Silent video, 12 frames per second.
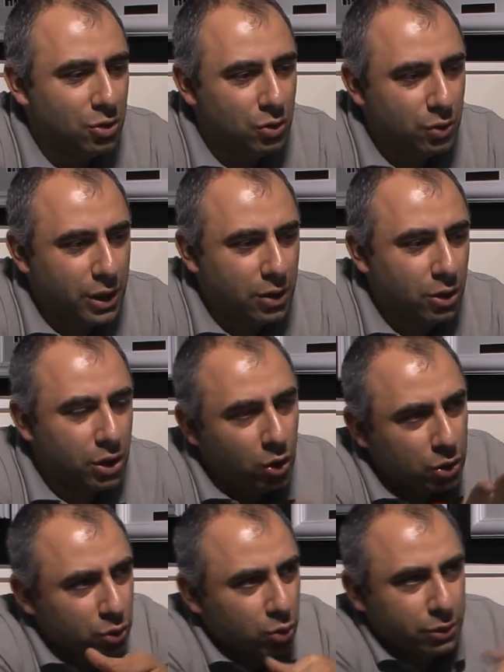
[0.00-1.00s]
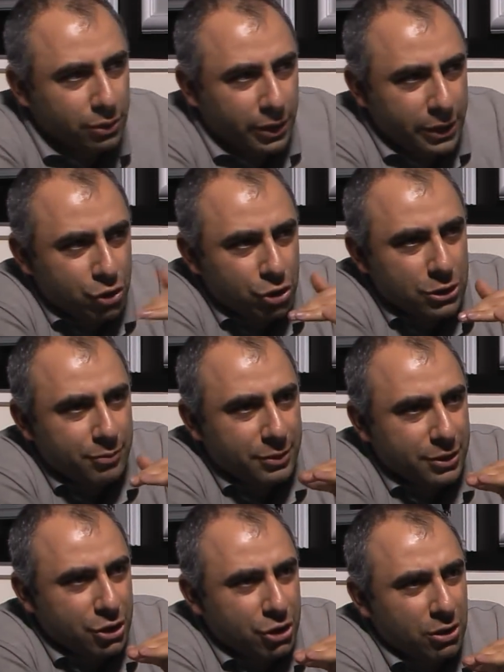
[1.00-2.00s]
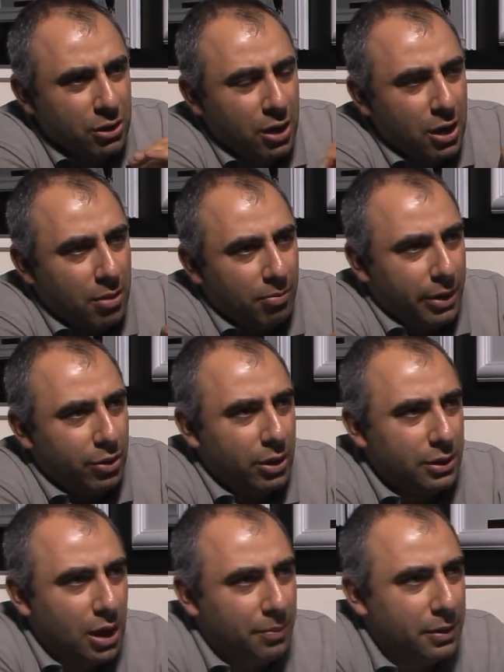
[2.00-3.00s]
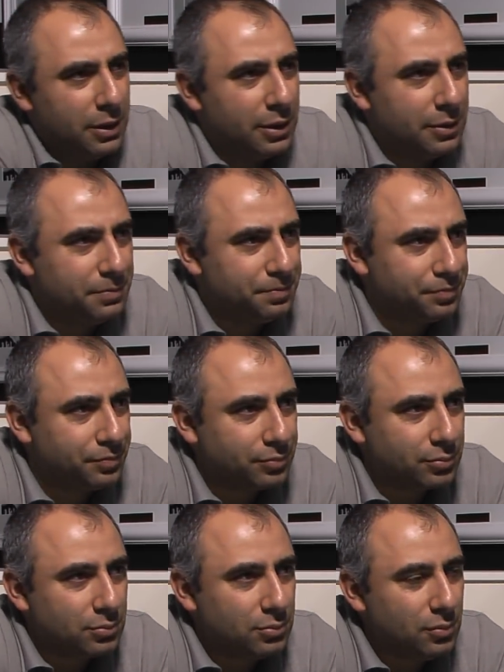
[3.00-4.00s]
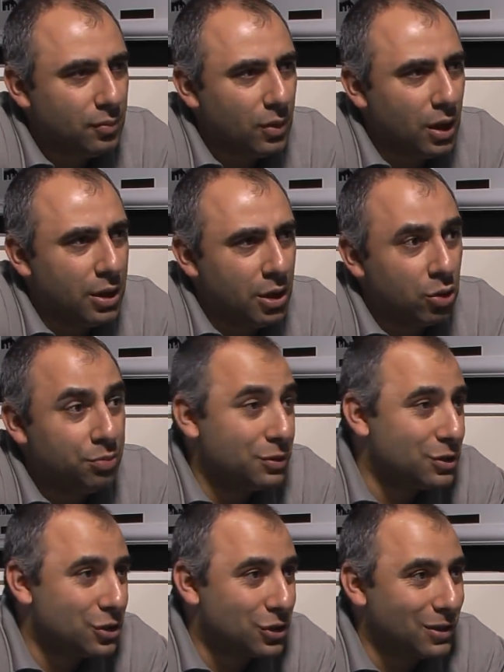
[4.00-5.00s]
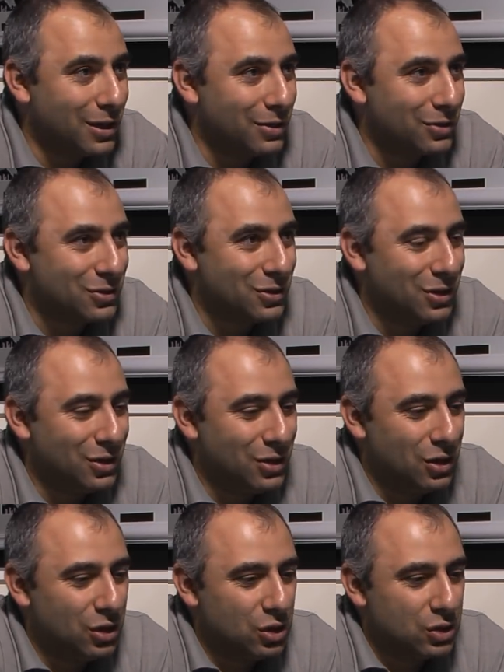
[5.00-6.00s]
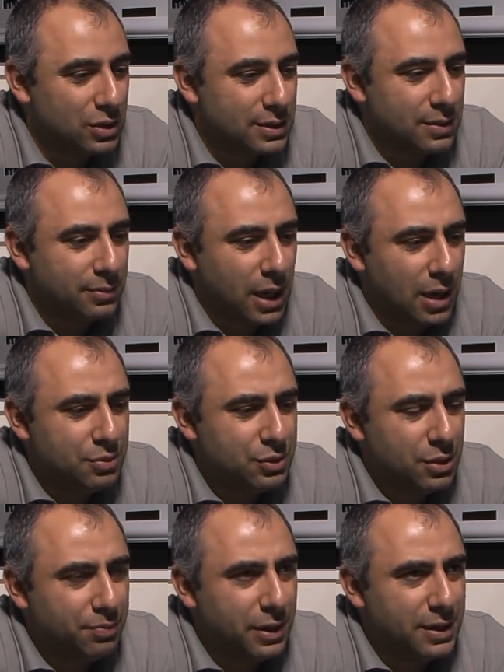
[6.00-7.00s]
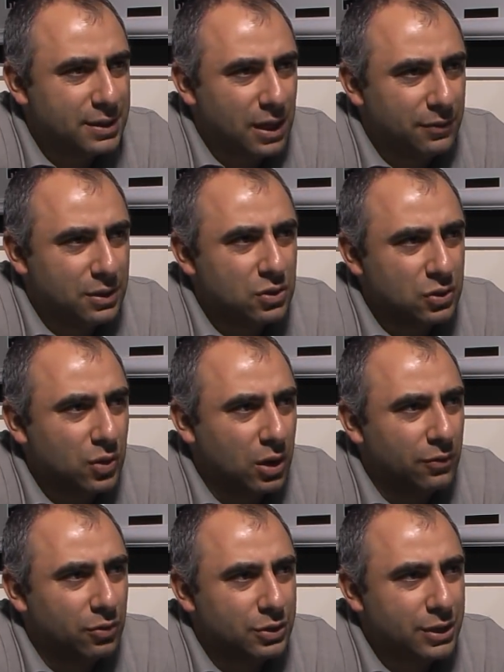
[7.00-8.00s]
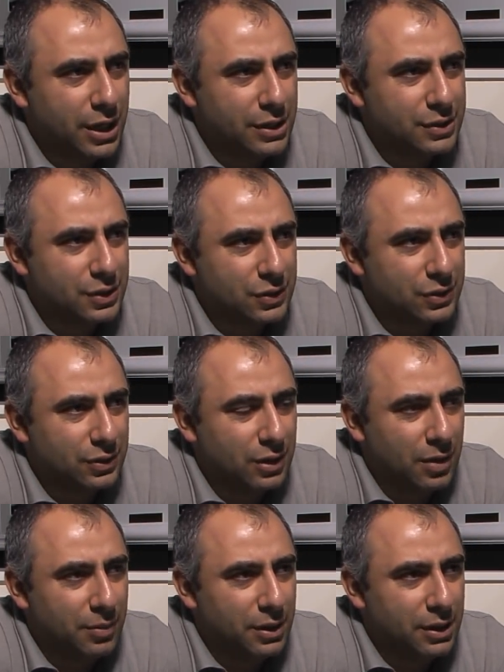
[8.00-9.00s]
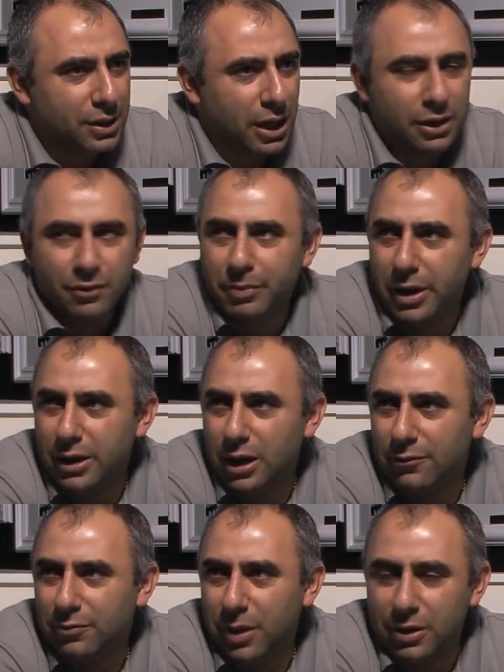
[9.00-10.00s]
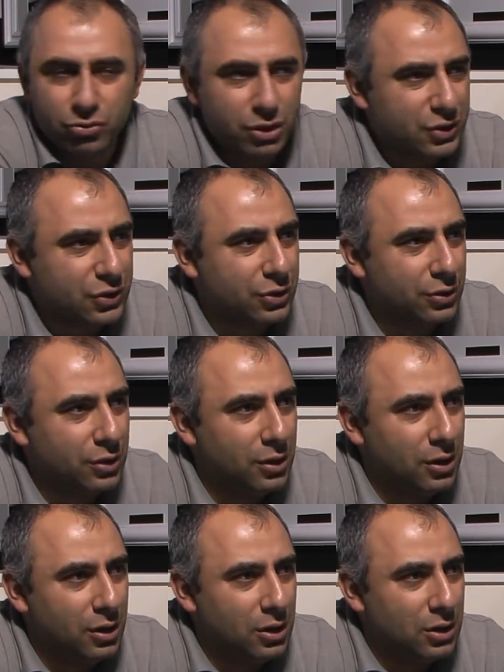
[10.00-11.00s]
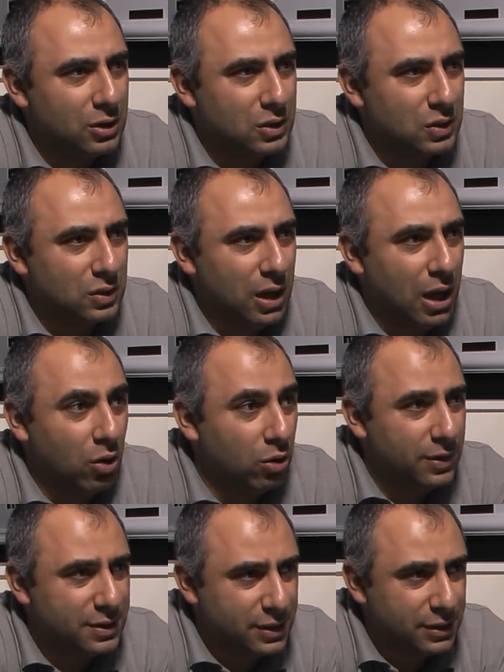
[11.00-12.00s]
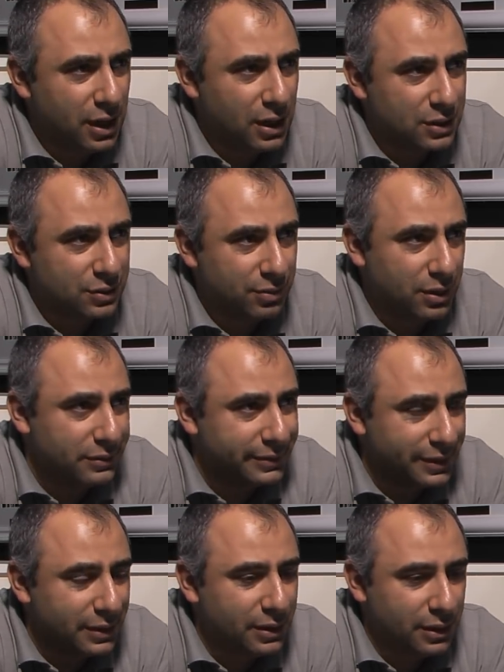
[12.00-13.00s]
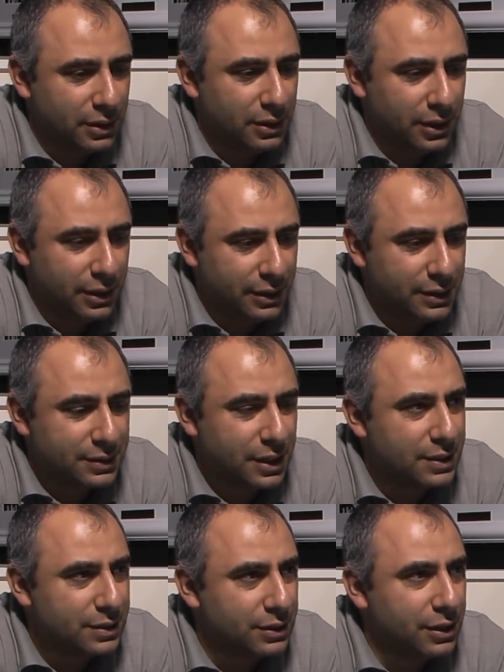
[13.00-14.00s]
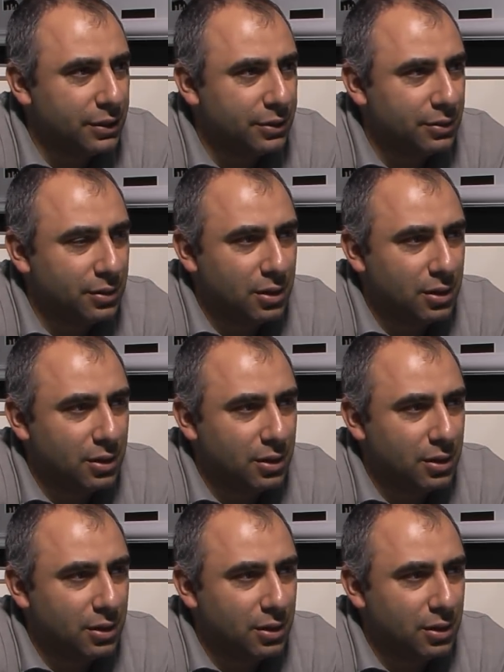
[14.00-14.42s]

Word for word: you, get you go through a dangerous position, but you end up in a in a good position later. So sometimes it pays off. This was one of those cases. I mean, it kind of paid off my risk. So not always it does, but in this case it did.